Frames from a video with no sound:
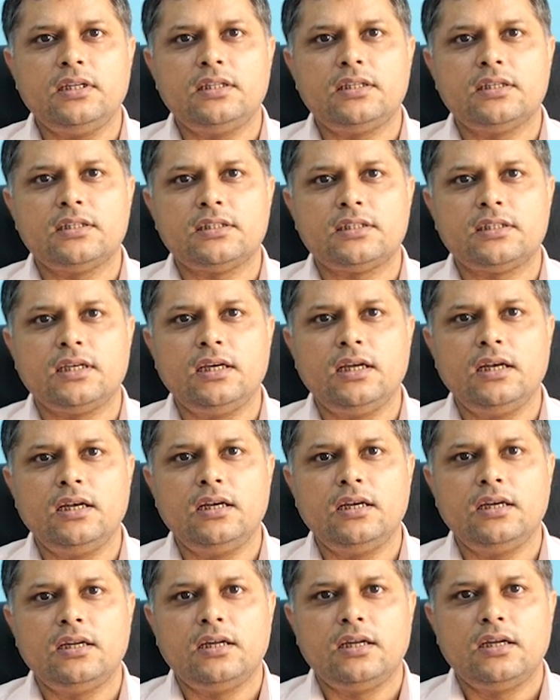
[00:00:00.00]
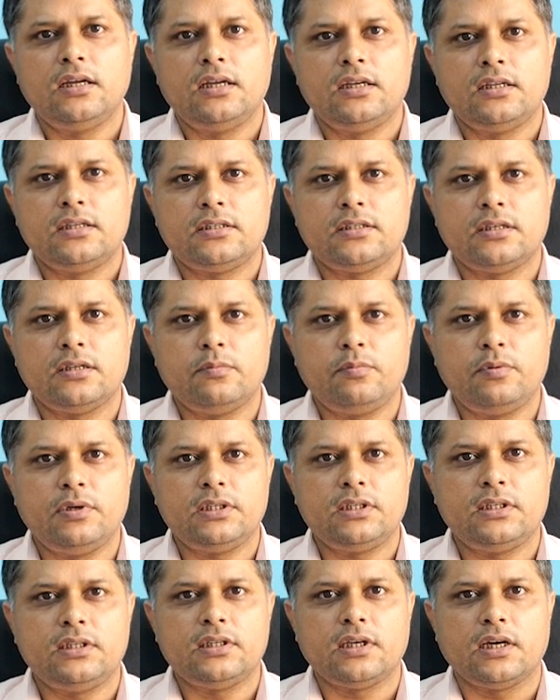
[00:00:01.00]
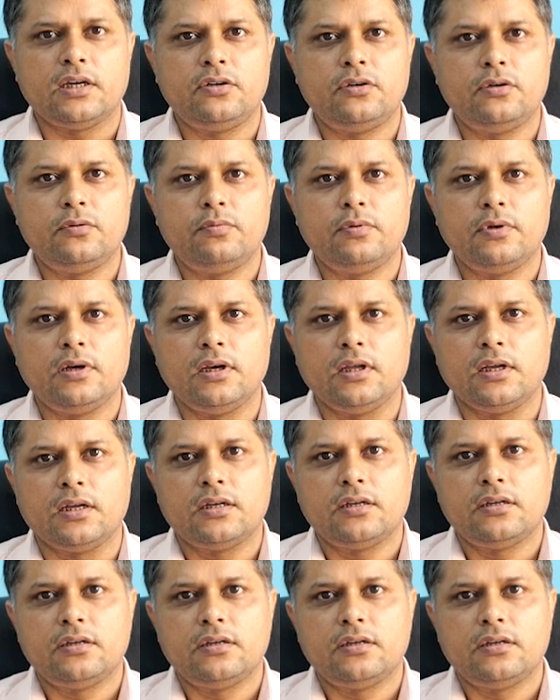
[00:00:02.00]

the cell surface is hydrophilic,